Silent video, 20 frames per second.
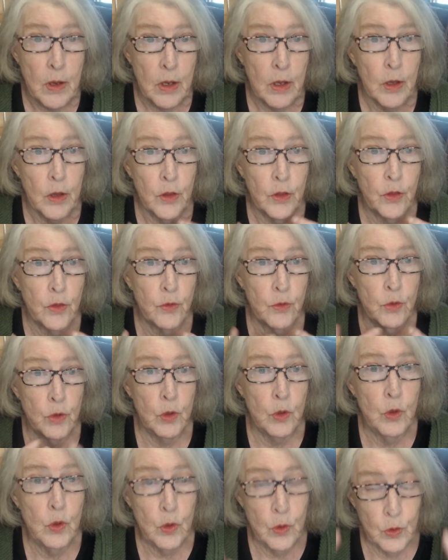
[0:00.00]

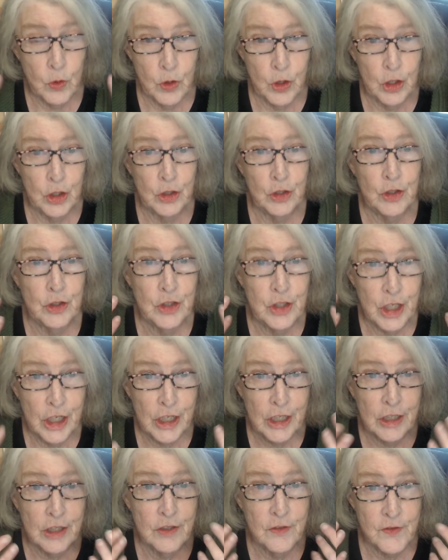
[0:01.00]
through the
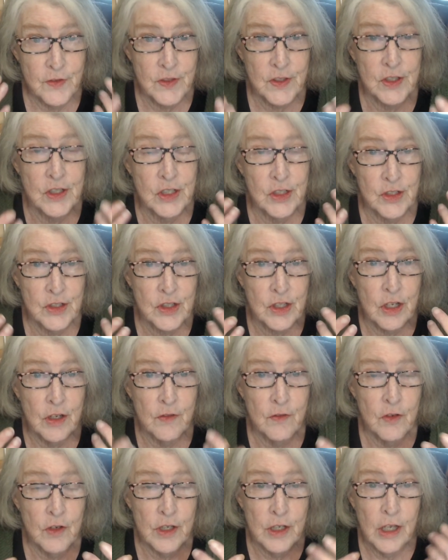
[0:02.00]
detective's
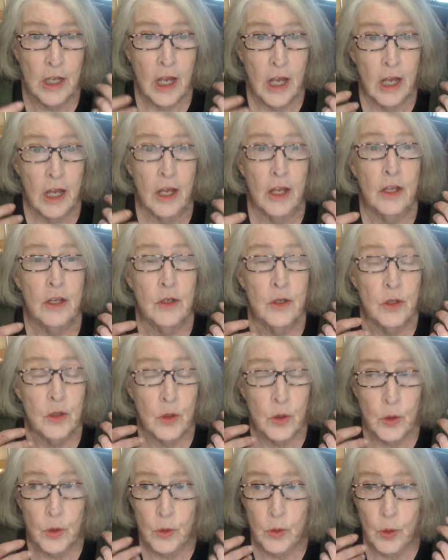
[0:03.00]
discovery,
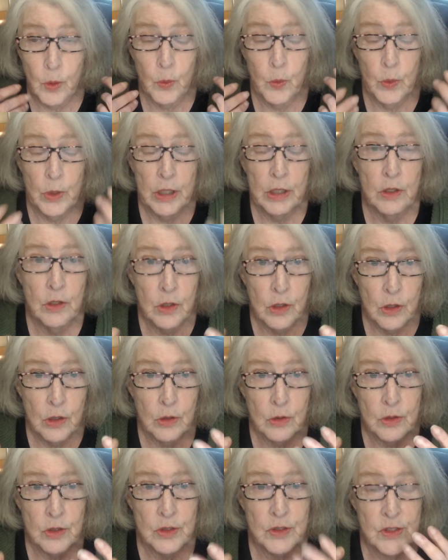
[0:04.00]
your reader
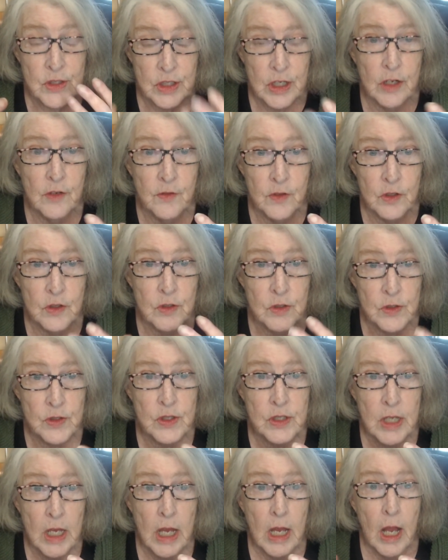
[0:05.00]
discovers
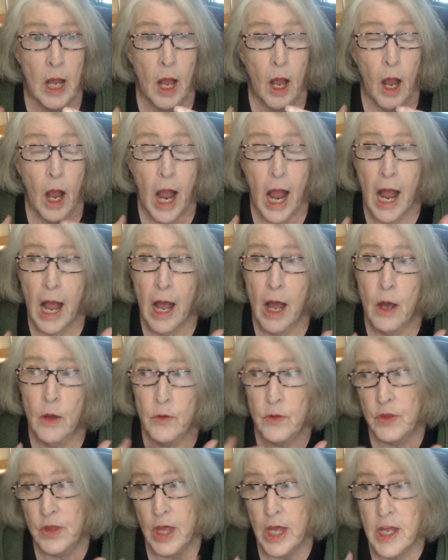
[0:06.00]
how
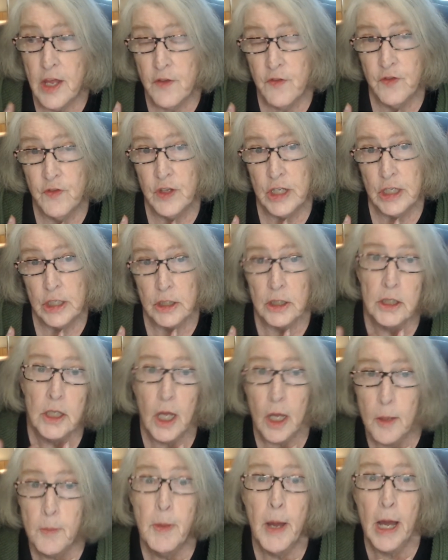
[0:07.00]
they feel
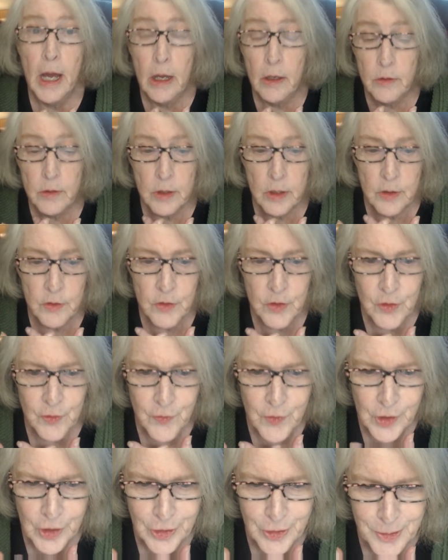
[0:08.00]
about the
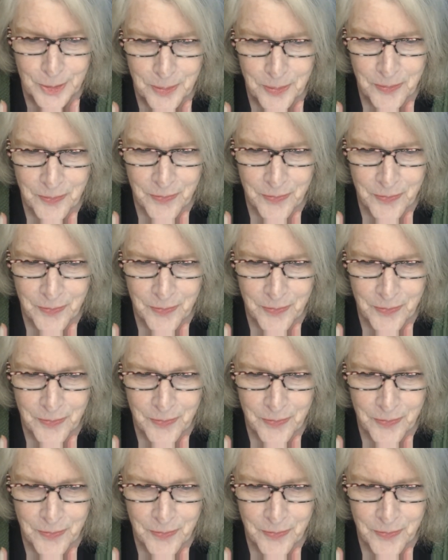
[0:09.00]
victim.